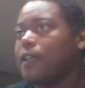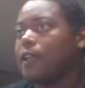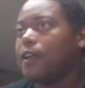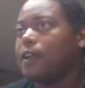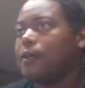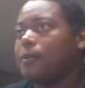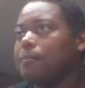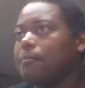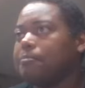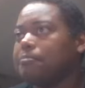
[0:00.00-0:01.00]

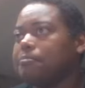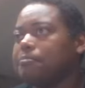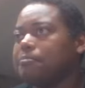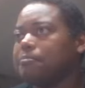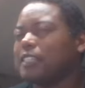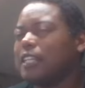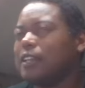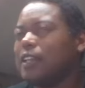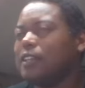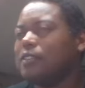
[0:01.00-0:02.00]
And
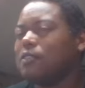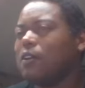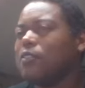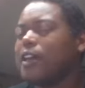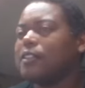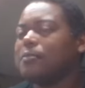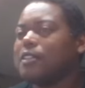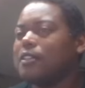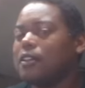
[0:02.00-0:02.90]
on that, let me,